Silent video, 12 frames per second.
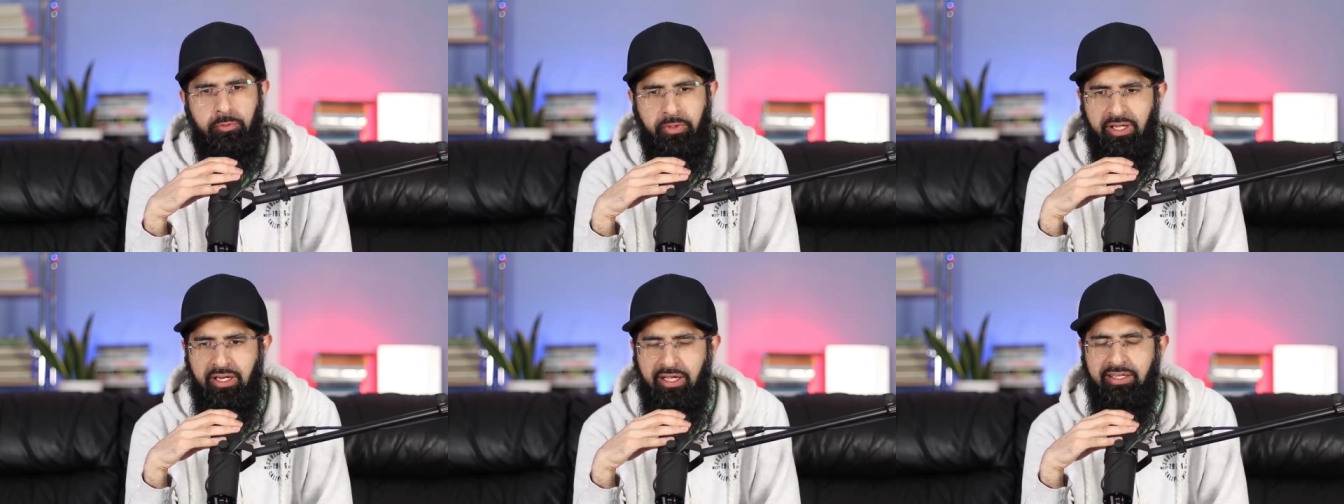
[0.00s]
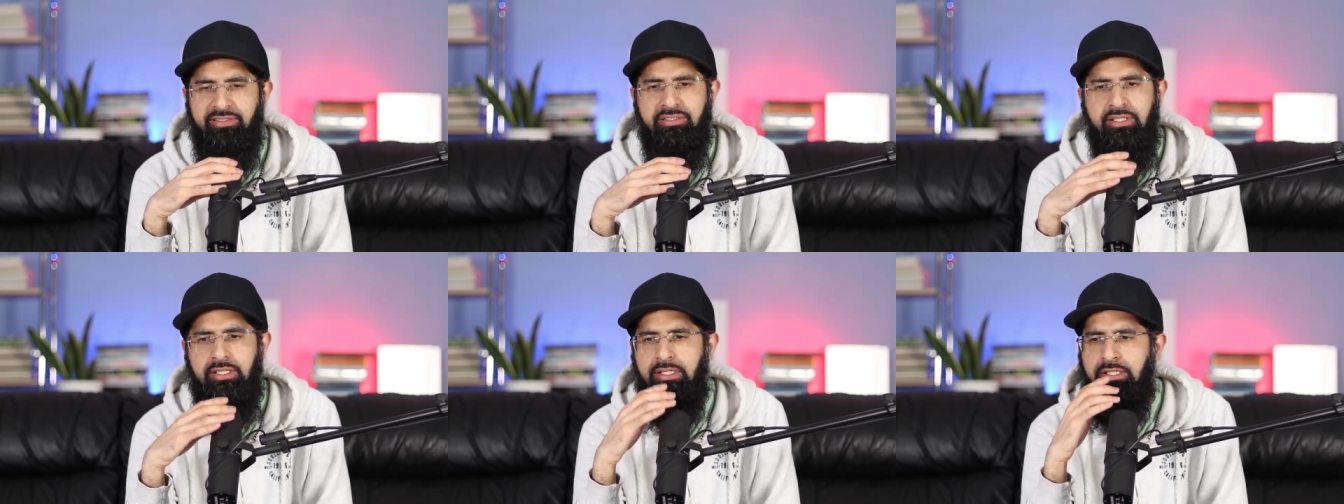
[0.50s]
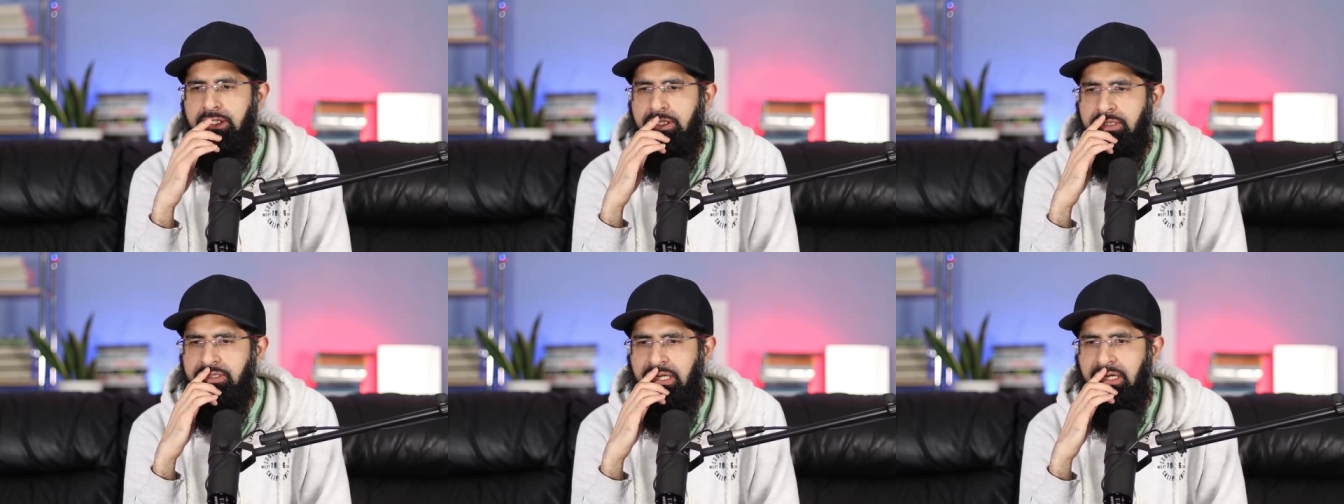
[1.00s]
Realize
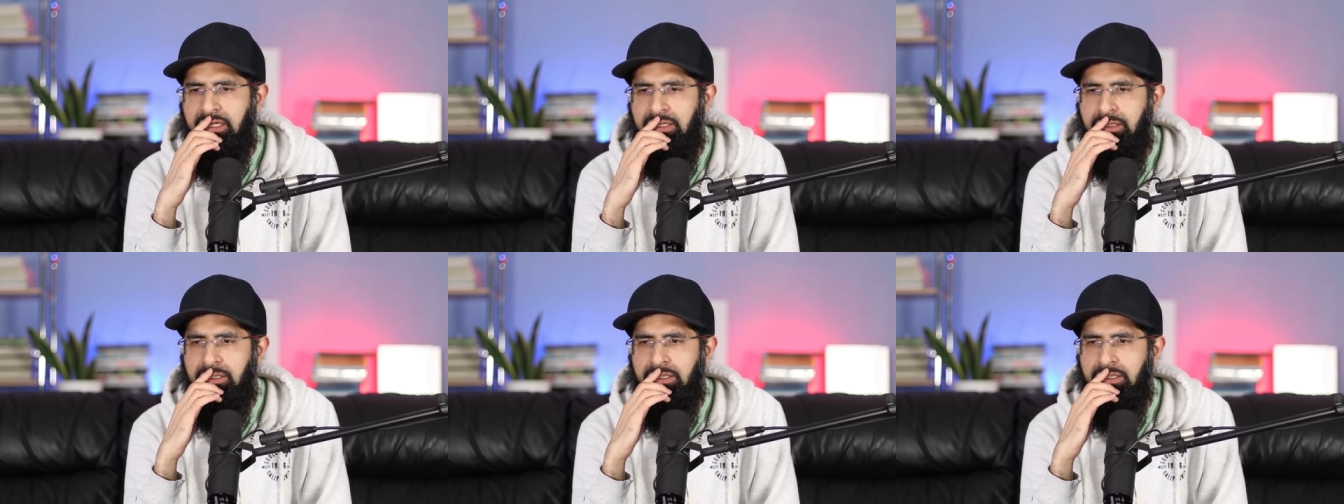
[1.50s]
that